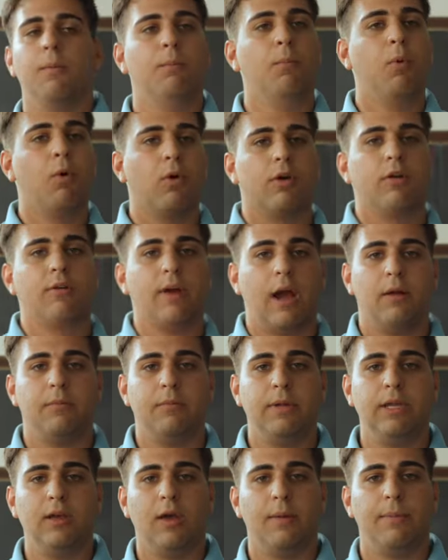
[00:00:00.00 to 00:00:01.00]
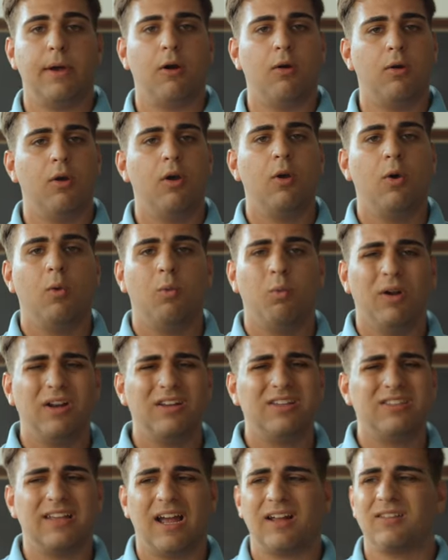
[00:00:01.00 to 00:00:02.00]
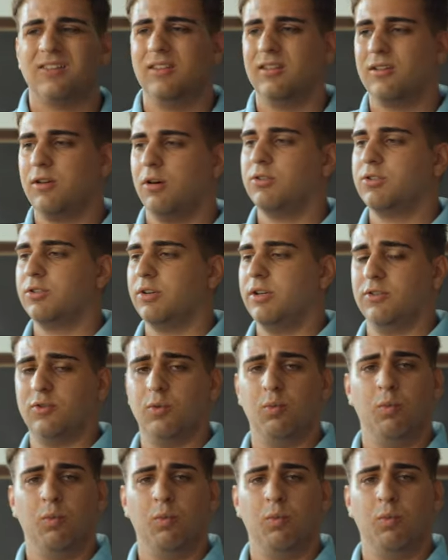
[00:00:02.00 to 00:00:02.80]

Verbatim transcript: more around me about what exactly the culture is.